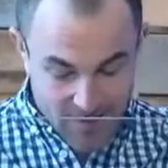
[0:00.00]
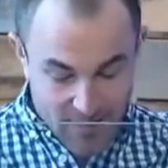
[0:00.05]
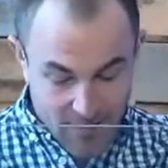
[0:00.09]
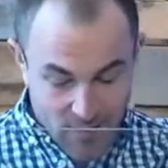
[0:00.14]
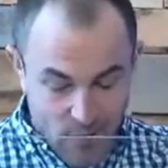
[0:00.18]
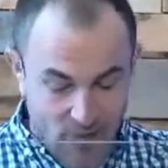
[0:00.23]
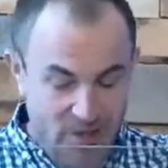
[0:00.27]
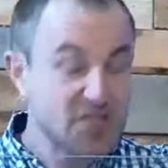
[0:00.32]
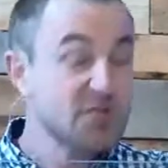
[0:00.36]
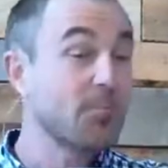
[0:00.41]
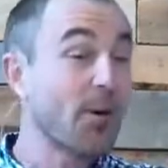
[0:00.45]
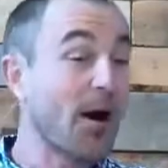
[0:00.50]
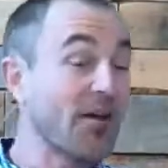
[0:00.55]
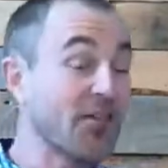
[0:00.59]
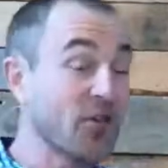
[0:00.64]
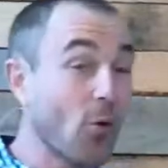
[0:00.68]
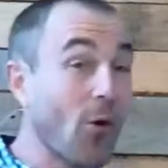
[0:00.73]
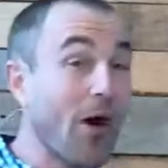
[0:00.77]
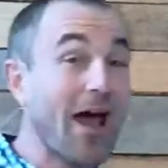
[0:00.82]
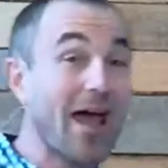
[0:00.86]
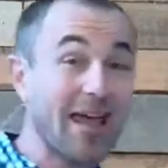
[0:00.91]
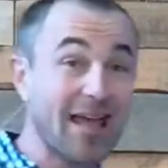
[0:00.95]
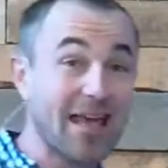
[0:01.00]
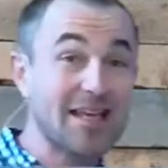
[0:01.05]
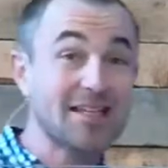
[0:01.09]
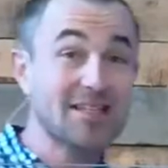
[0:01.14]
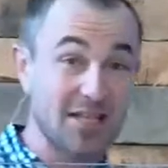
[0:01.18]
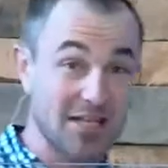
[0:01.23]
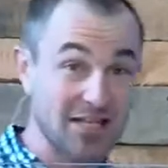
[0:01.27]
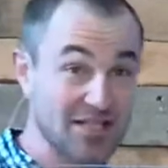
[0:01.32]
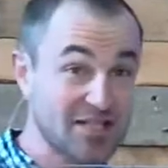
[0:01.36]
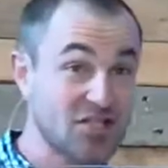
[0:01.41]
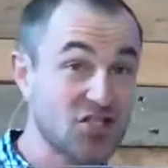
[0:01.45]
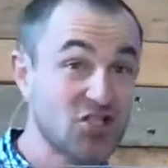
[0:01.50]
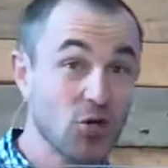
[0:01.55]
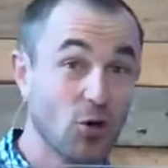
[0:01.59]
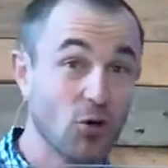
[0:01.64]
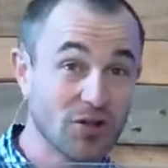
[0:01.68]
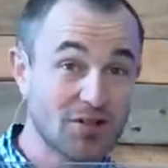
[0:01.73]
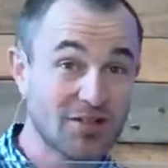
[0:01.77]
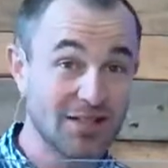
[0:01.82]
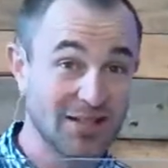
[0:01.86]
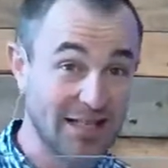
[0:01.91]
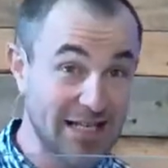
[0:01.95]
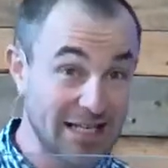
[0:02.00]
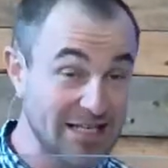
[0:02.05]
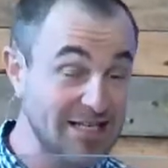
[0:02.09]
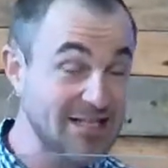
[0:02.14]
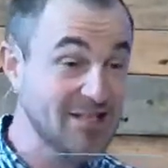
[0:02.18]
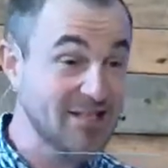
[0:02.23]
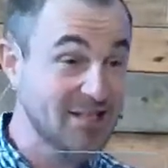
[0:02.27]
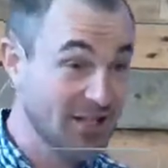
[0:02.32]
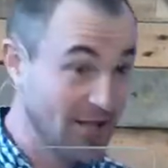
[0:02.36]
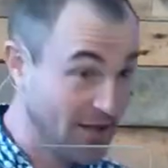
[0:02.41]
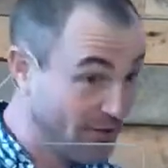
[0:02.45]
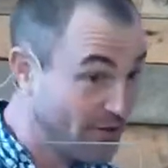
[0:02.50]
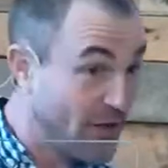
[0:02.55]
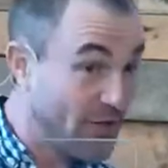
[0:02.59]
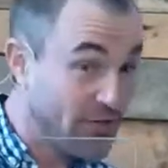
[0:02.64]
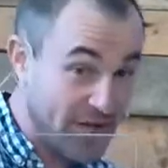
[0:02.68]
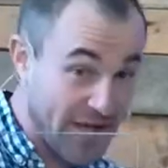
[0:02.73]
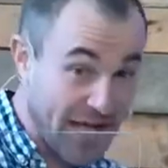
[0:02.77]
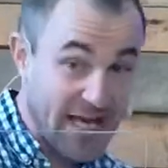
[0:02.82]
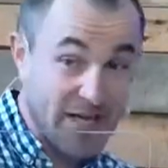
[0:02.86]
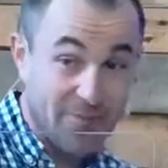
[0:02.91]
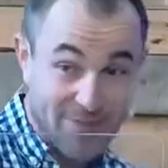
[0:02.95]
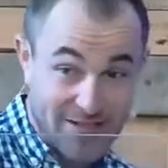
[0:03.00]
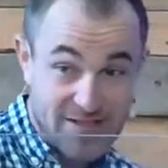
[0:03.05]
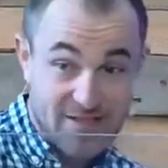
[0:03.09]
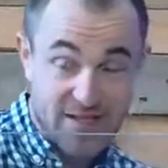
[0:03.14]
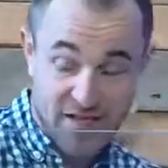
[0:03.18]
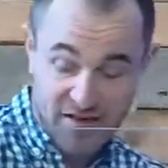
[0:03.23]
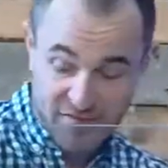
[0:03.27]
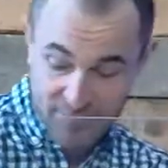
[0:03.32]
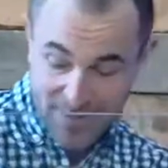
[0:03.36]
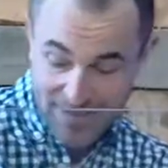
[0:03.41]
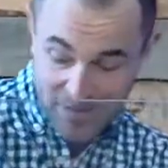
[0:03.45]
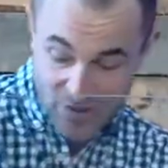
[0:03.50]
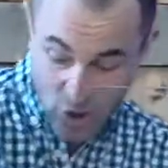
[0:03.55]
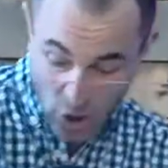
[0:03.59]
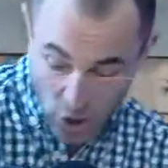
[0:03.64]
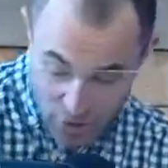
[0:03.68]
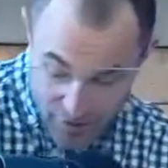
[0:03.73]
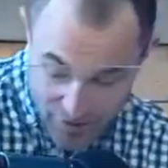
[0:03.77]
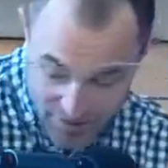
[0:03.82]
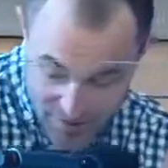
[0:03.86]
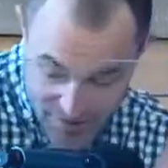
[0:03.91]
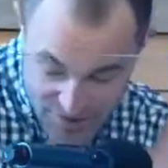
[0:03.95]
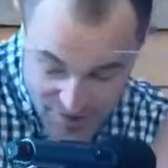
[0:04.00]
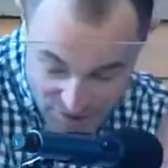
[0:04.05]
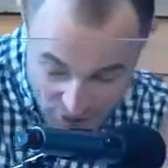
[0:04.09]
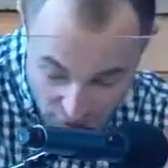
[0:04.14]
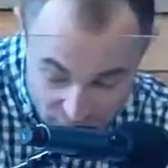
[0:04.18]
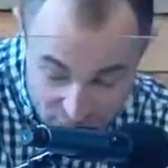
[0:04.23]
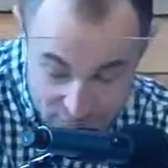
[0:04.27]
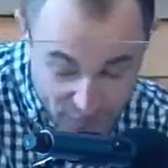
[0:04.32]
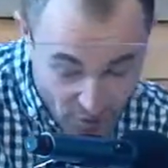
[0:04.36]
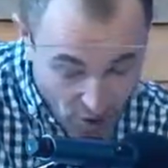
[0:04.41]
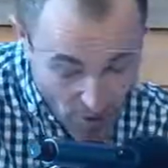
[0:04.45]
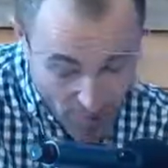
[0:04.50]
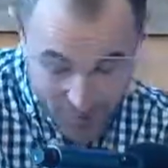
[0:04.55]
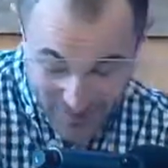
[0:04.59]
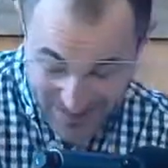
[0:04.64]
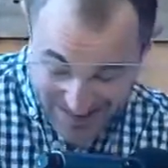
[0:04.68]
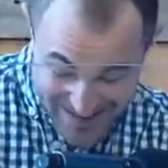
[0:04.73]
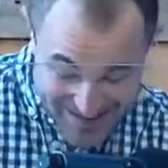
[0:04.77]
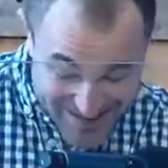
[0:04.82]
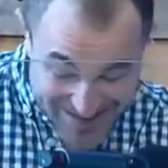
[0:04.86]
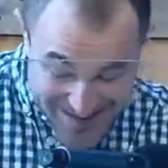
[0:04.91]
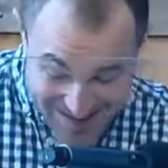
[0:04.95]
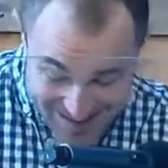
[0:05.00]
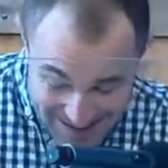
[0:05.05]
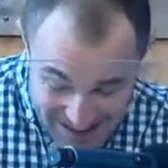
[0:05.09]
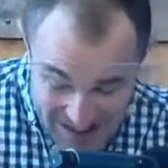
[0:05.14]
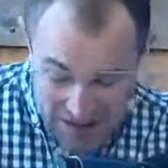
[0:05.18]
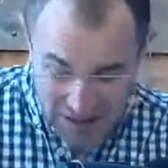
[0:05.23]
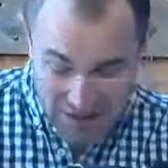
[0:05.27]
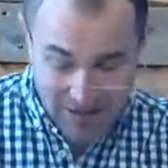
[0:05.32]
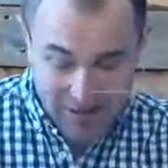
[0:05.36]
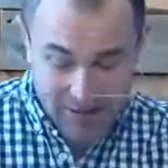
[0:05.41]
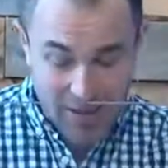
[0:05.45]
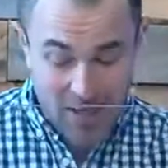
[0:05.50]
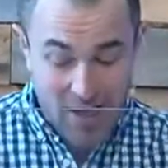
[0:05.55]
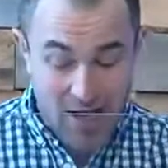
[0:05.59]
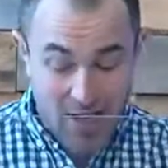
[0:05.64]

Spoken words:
Which, by the way, is a shorter list than the enemies that have been conquered so far, but it's still